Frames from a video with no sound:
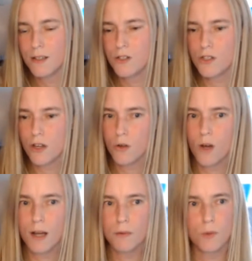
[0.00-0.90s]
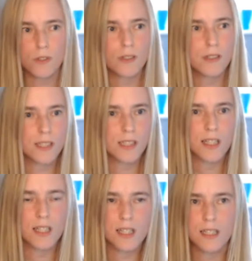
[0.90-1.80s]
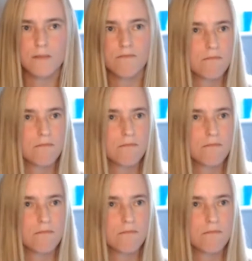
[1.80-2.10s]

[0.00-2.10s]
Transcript: So I would want to see